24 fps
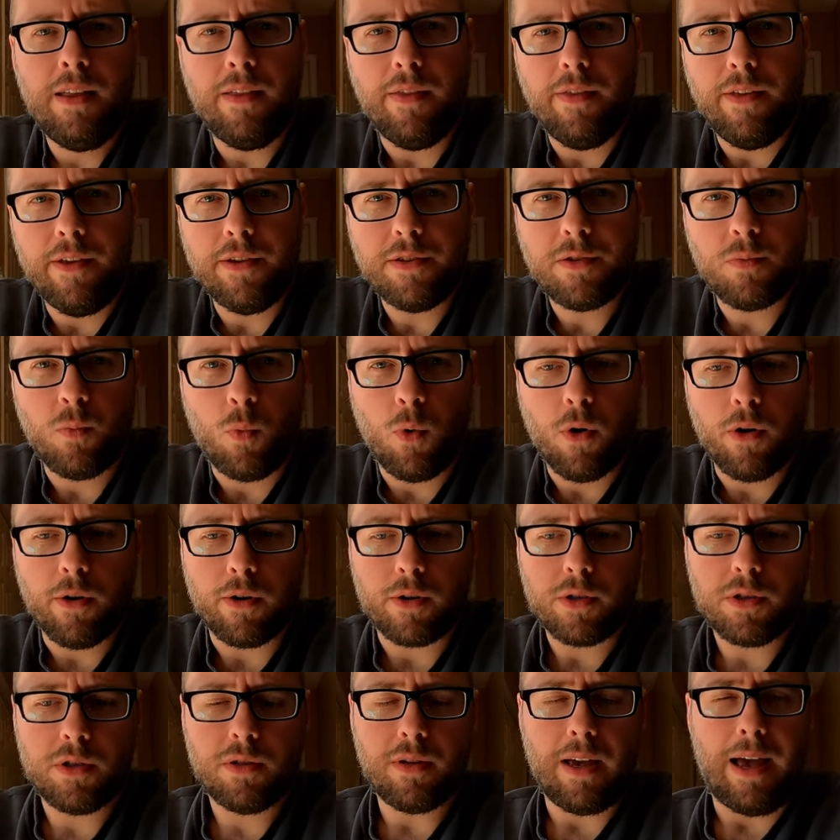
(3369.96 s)
this
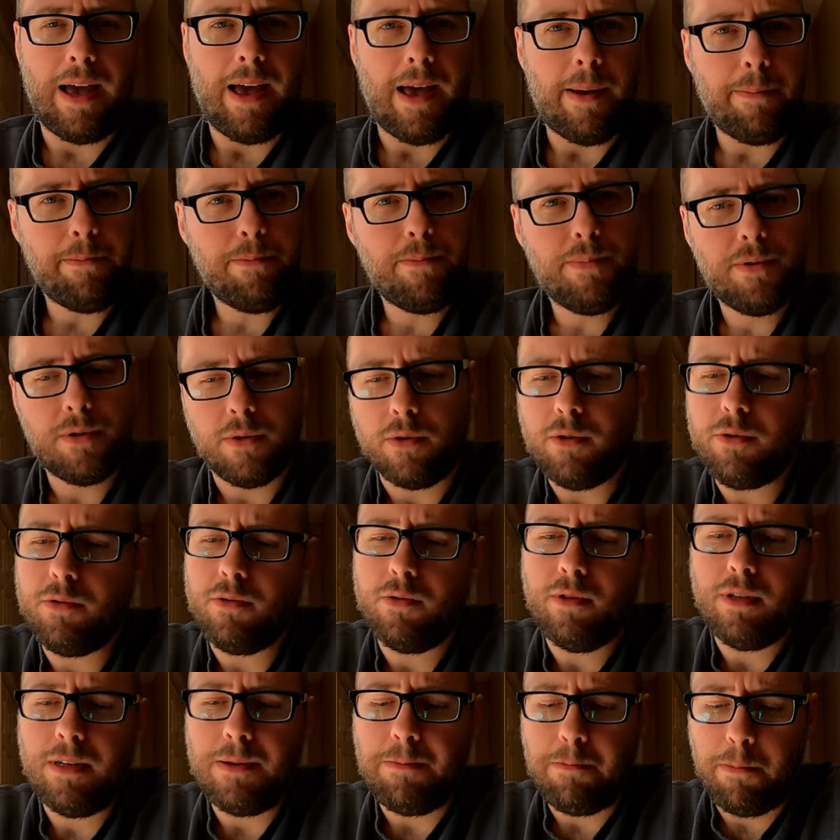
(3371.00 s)
works
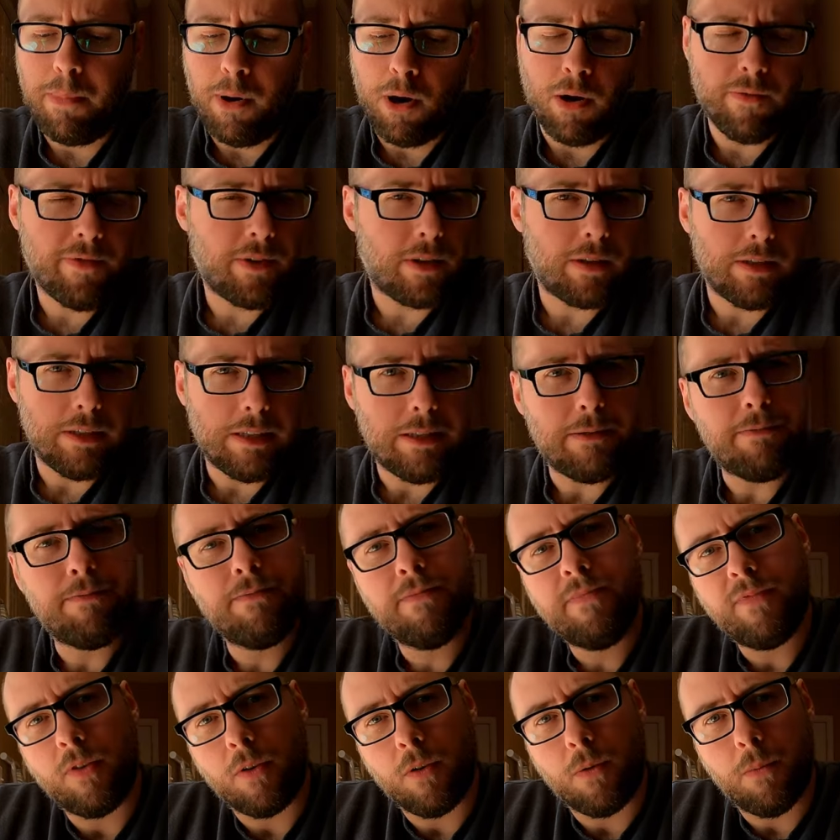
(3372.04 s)
absolutely perfectly
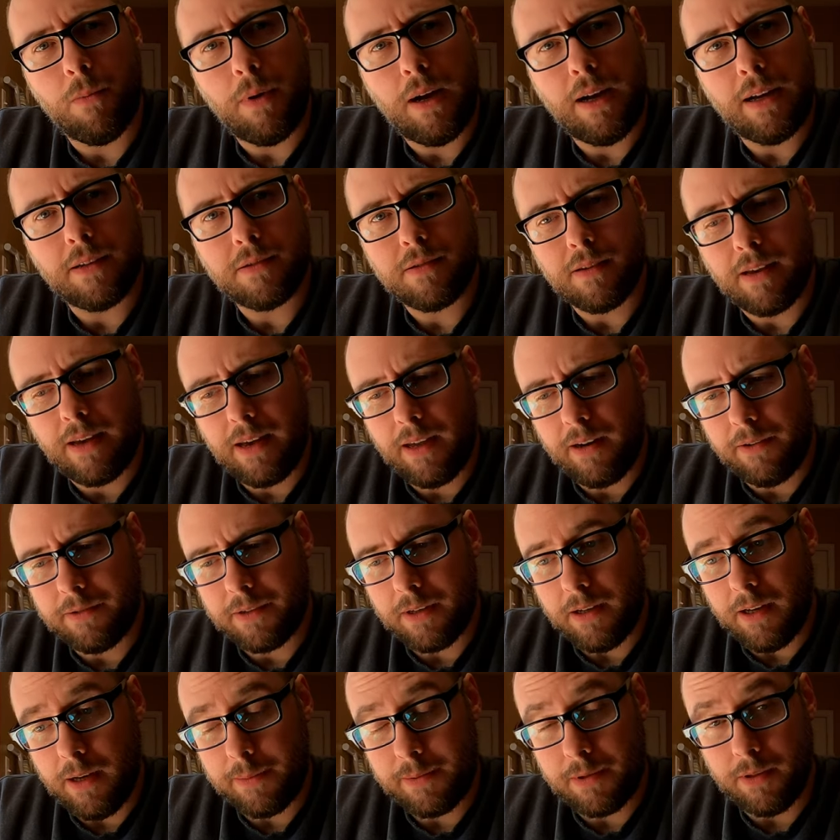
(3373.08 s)
for my
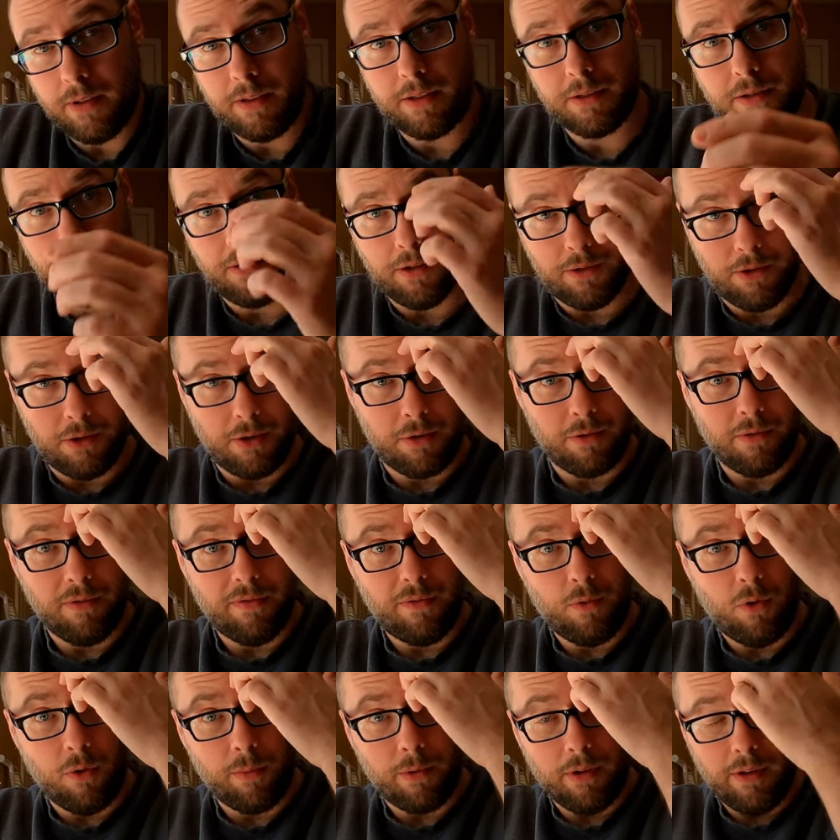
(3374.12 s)
cyanotypes, at least the general
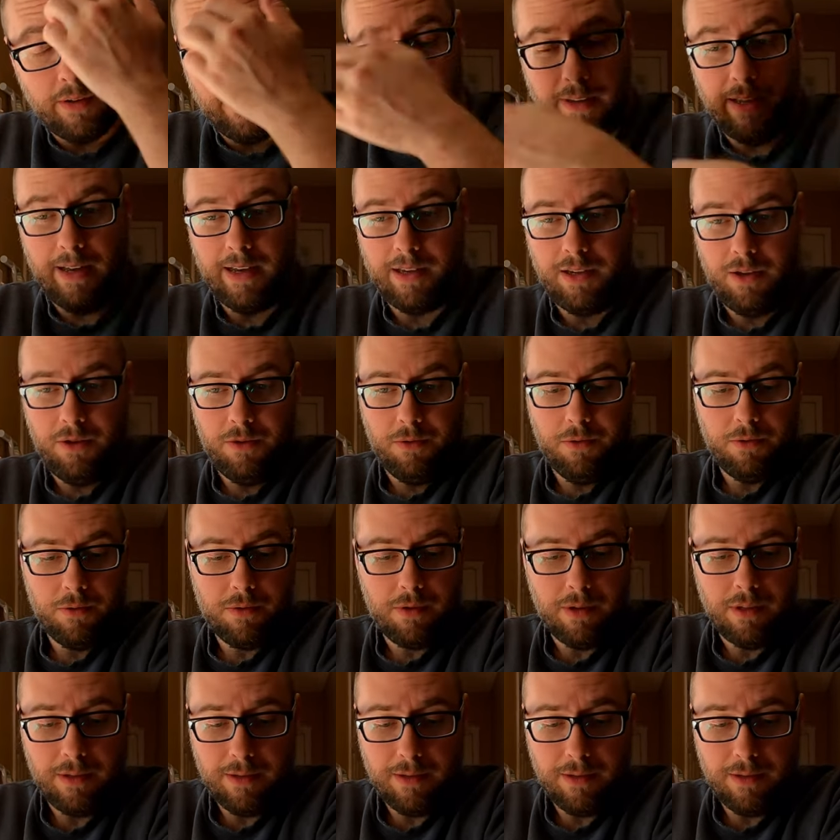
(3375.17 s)
formula that I use.